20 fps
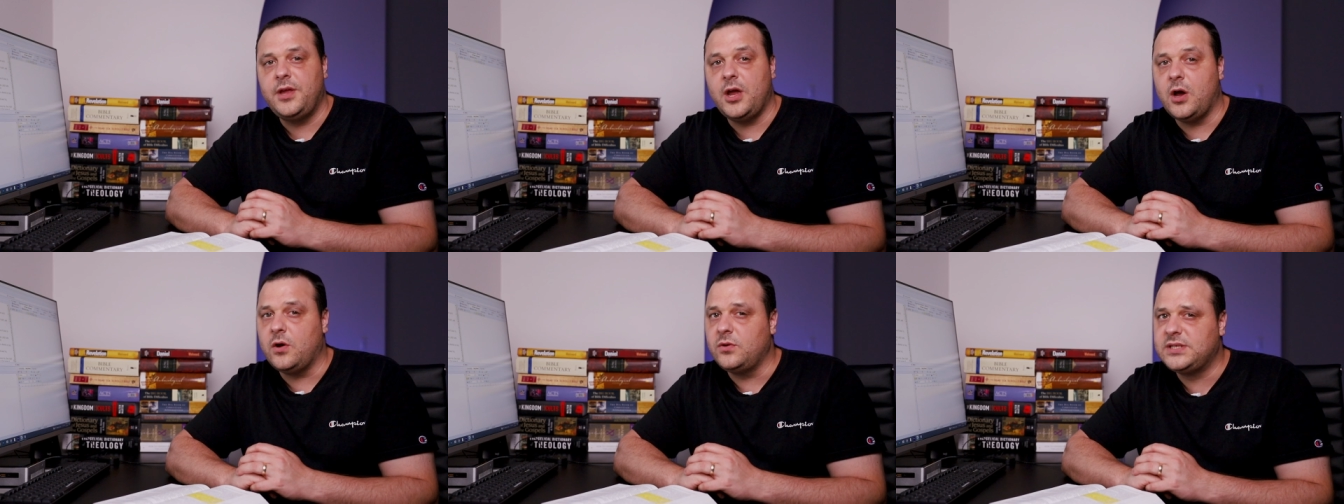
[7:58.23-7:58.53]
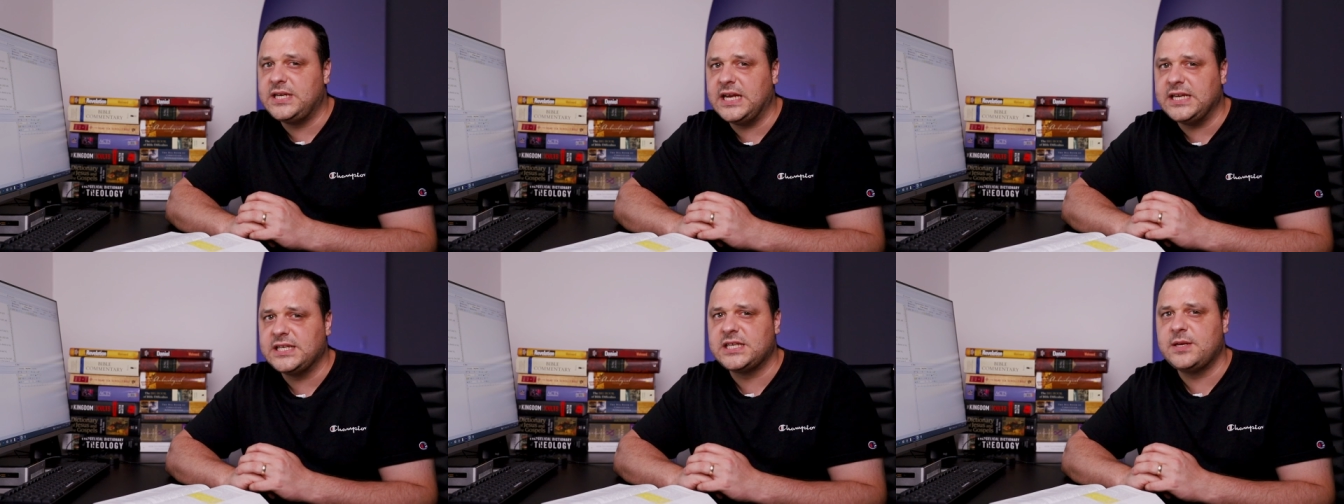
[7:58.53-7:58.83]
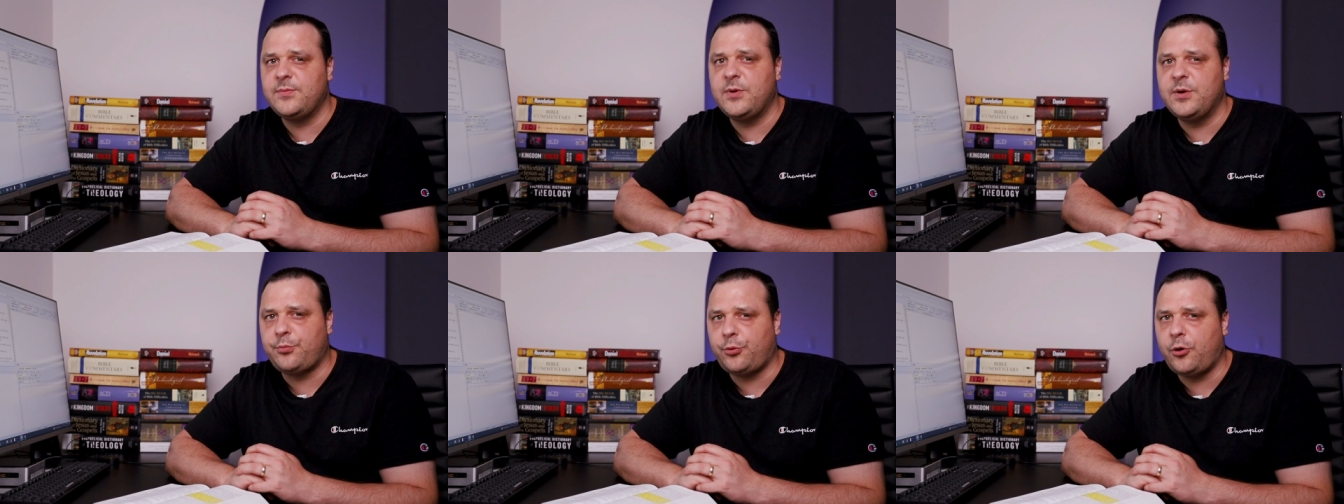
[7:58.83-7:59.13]
The Old
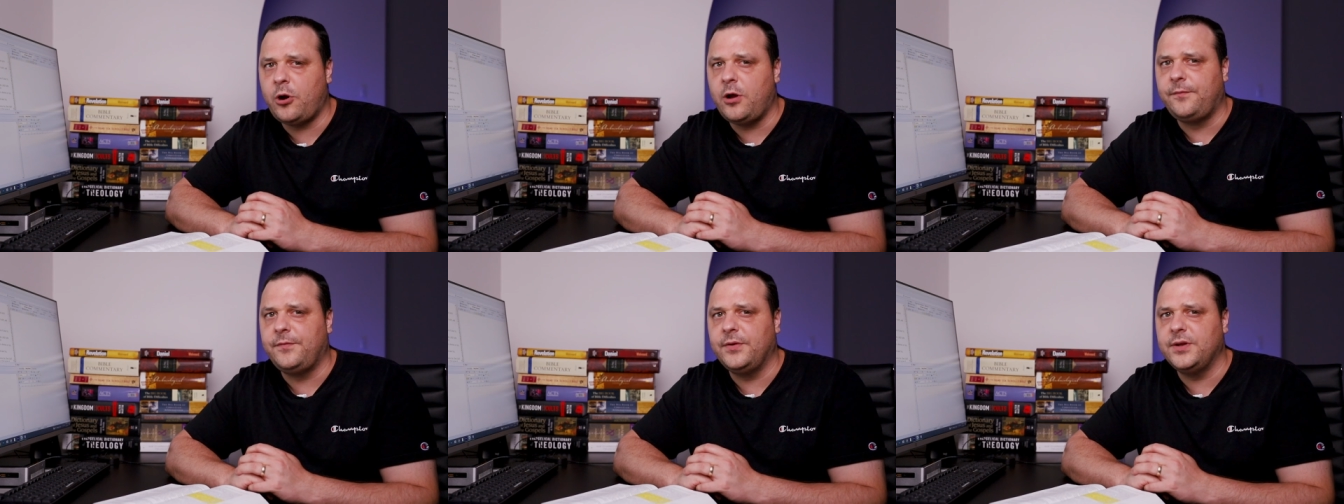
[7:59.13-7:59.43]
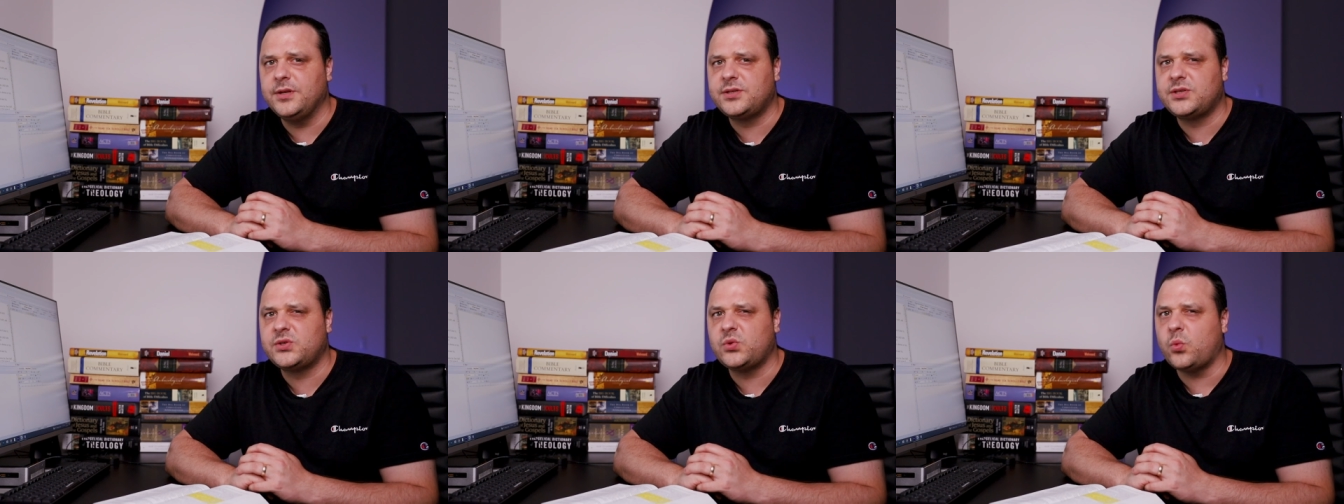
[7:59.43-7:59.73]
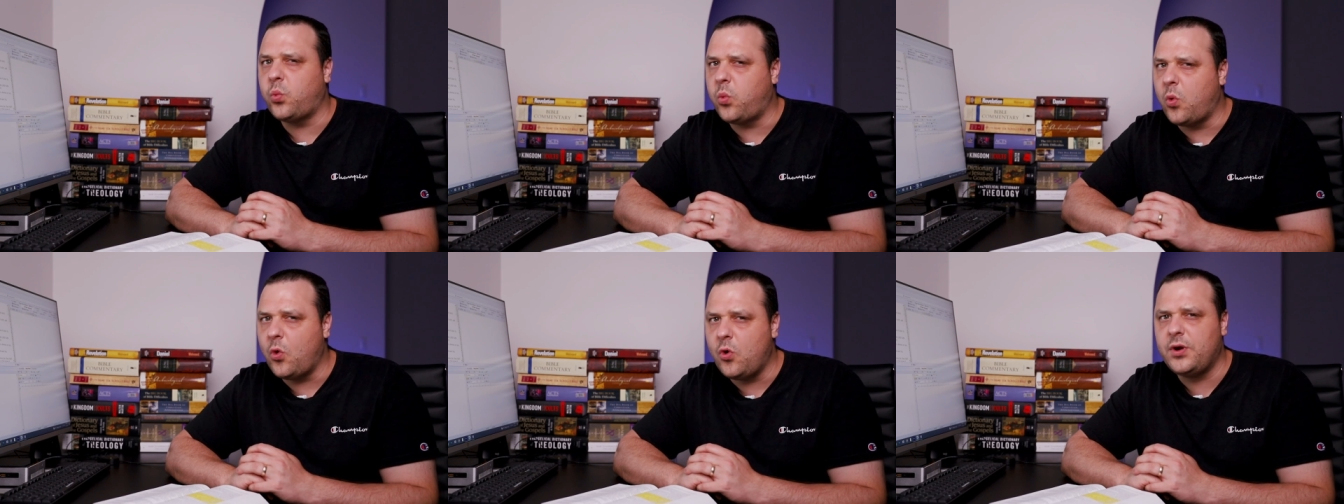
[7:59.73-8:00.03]
Testament prophets
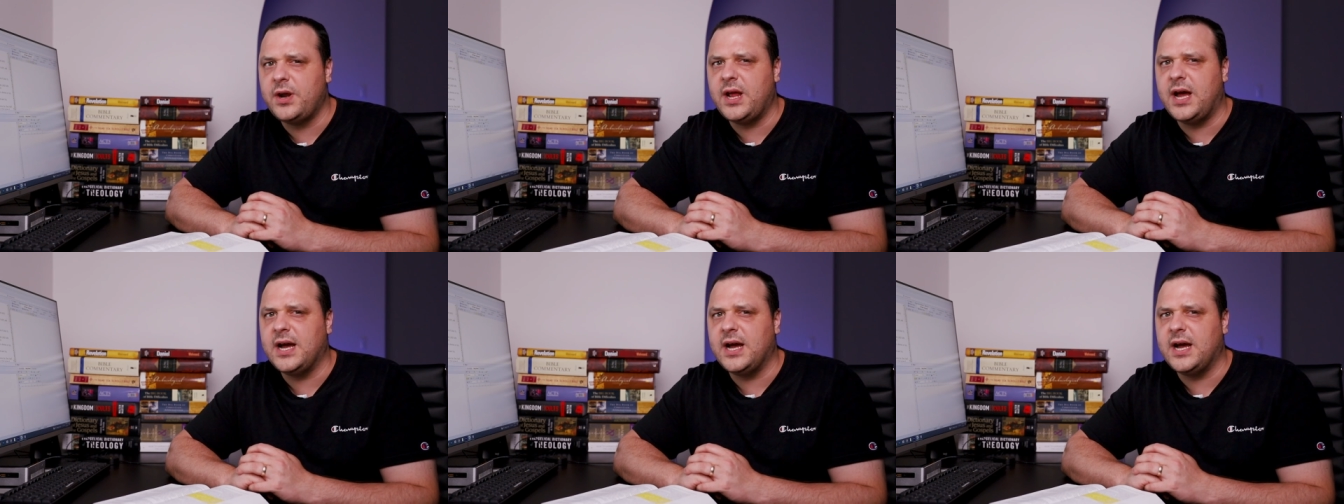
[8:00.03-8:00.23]
warn